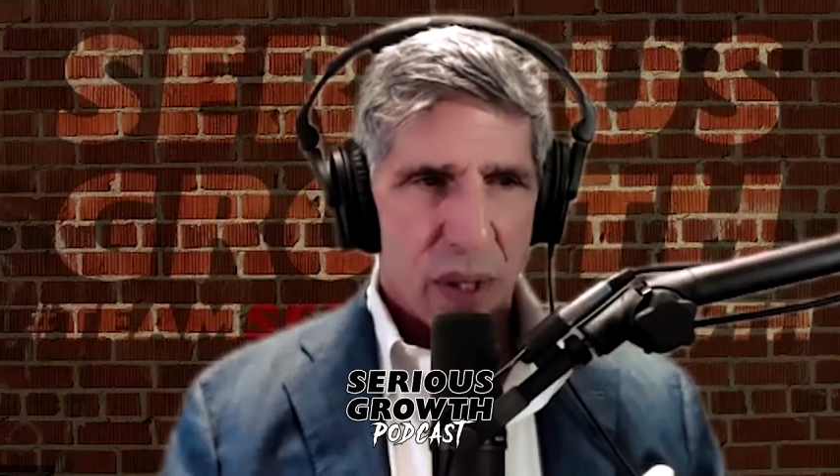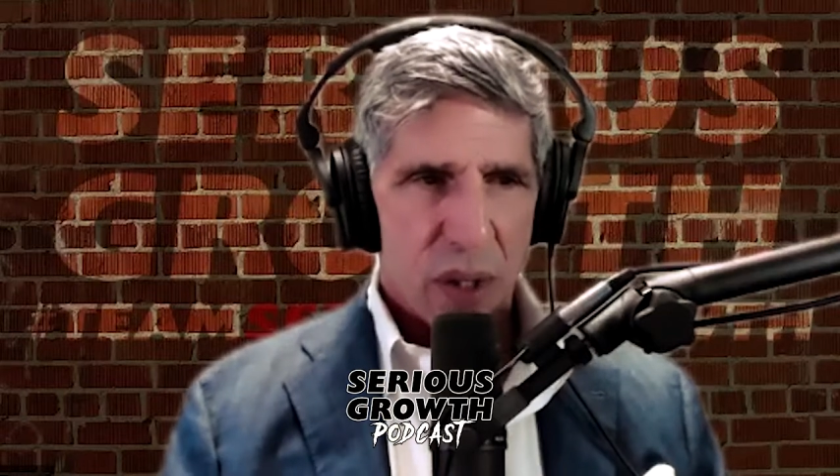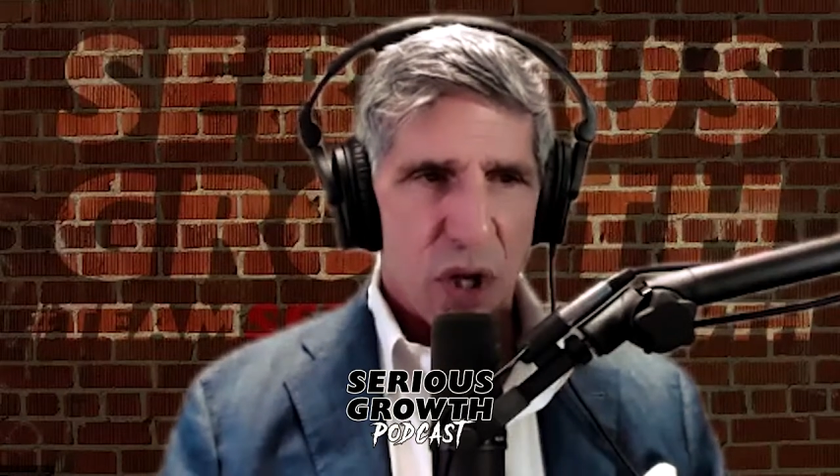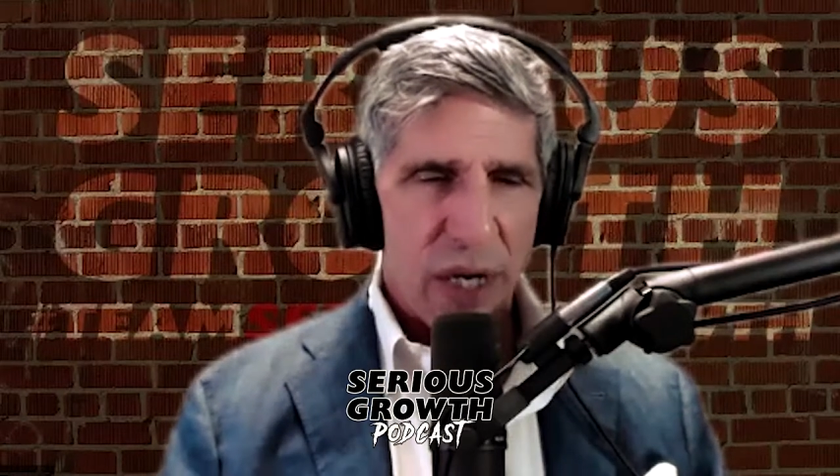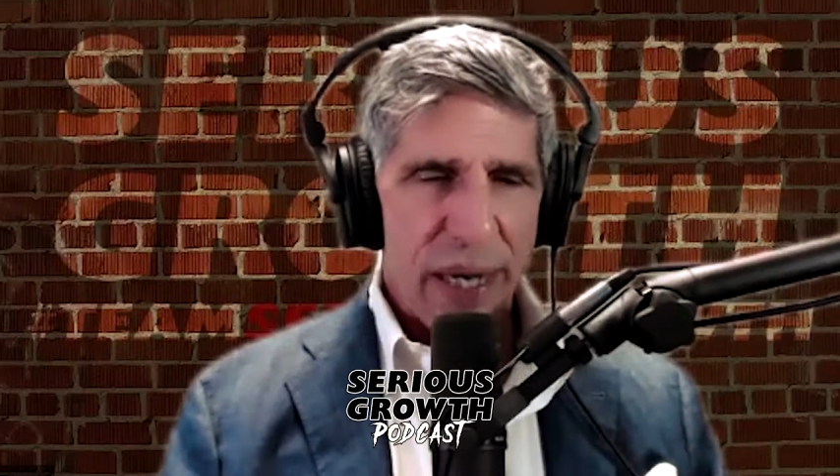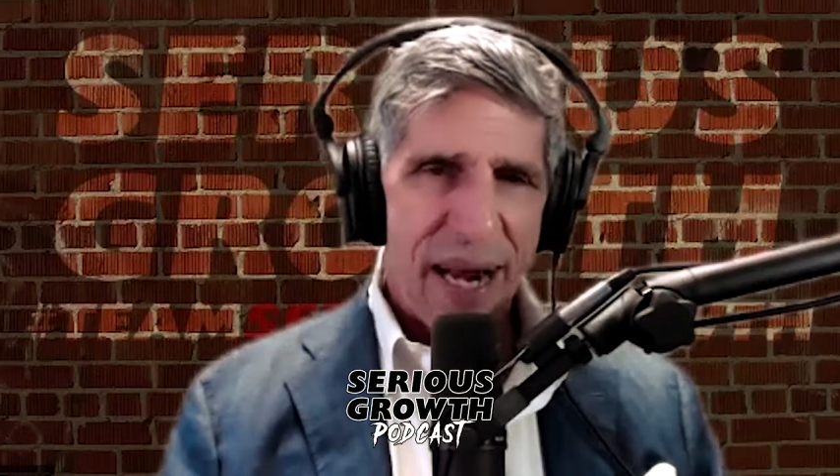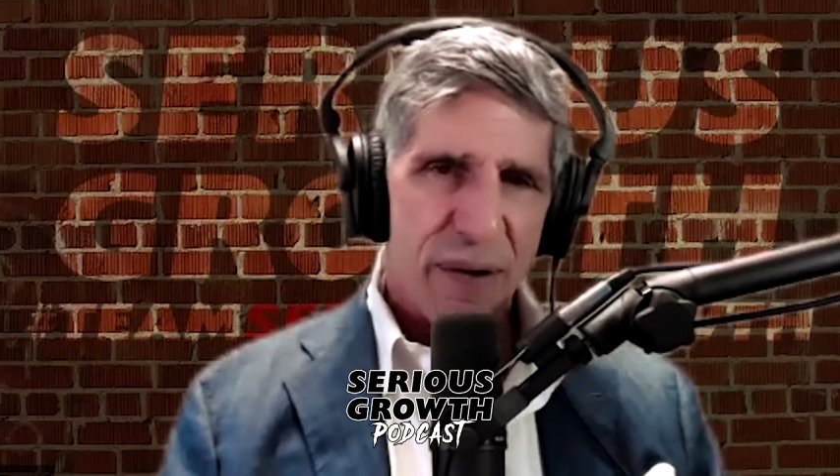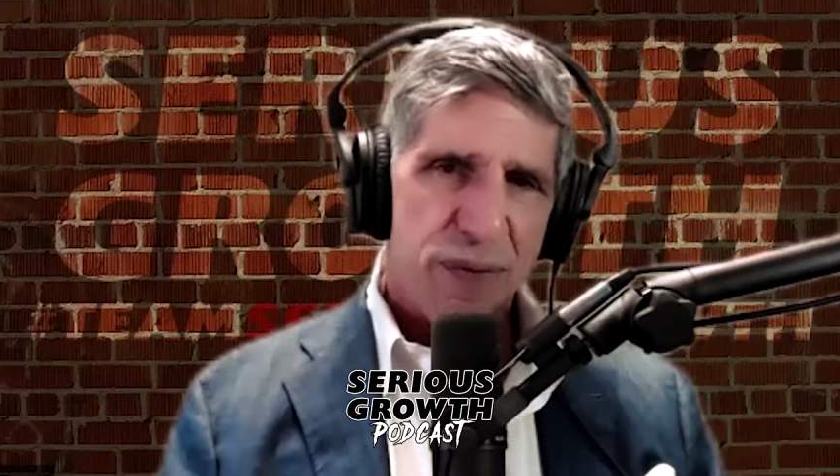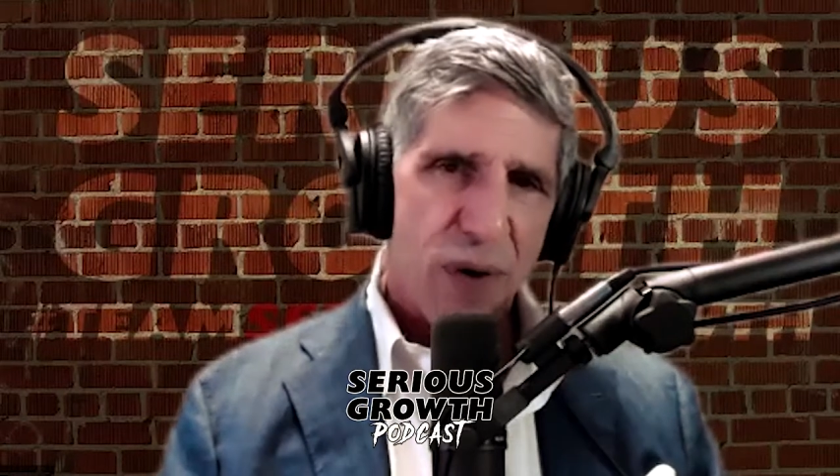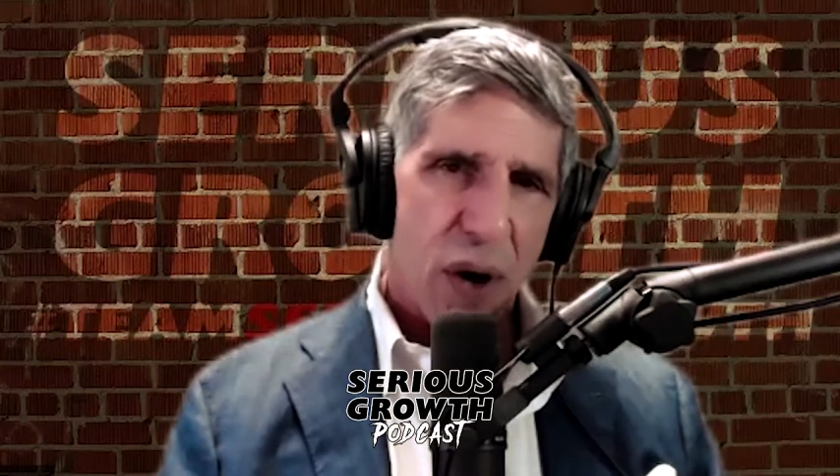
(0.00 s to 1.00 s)
look at a
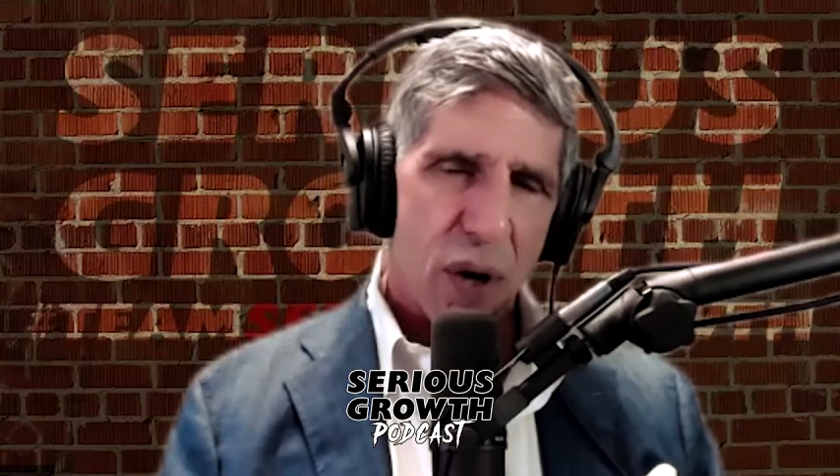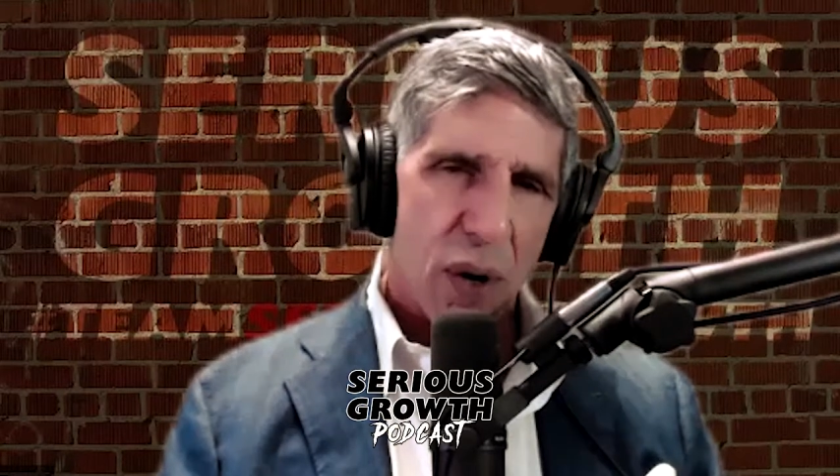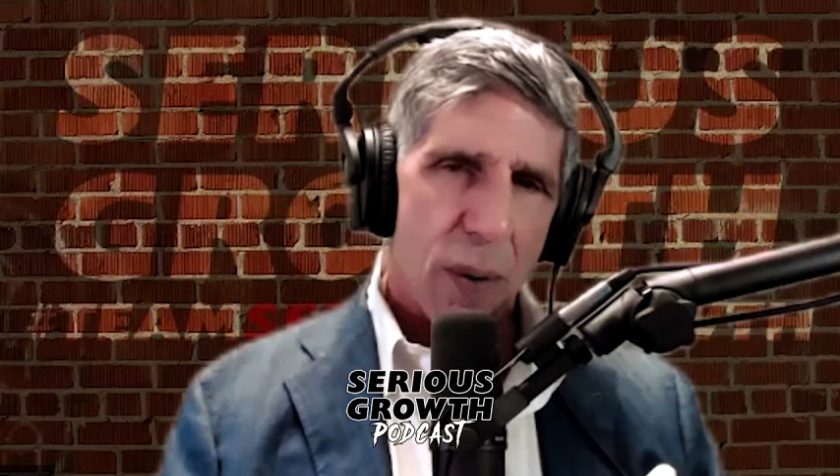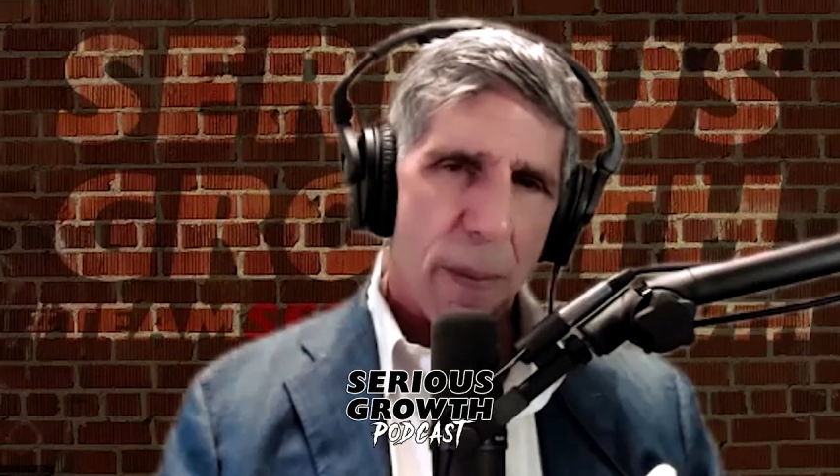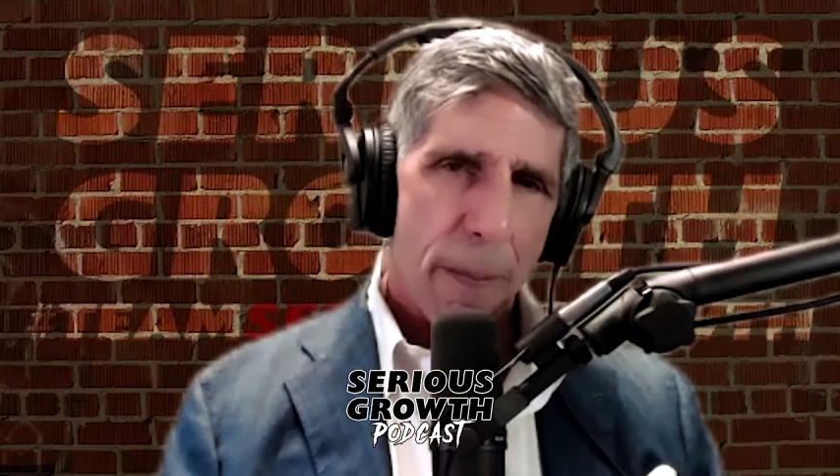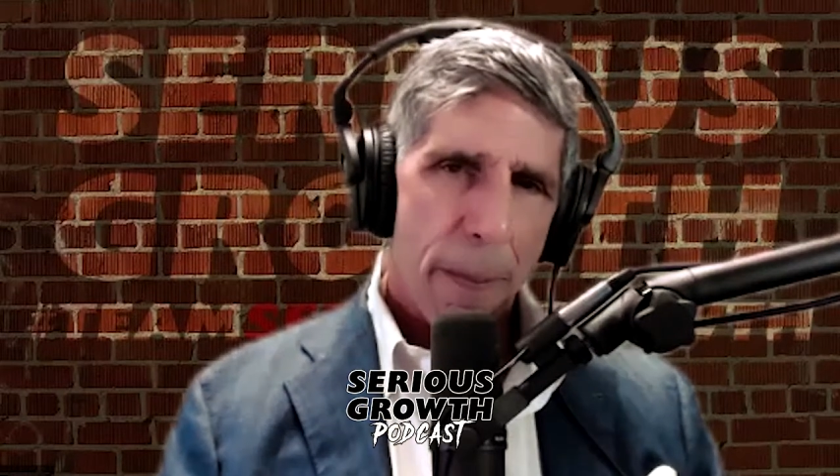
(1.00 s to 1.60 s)
photo